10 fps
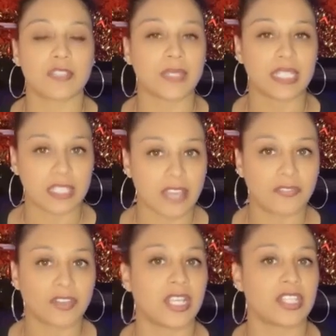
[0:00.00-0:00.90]
me
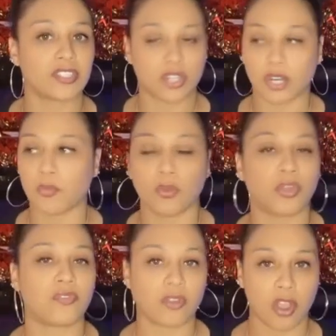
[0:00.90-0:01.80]
suffer in
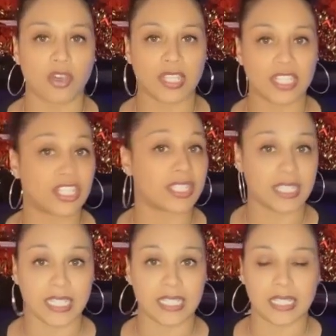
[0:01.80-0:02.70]
turmoil for all these years and
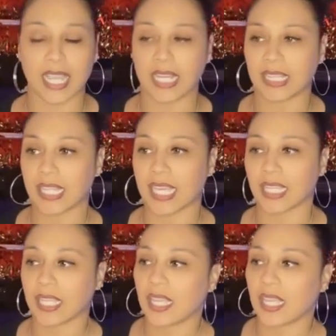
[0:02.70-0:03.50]
didn't say anything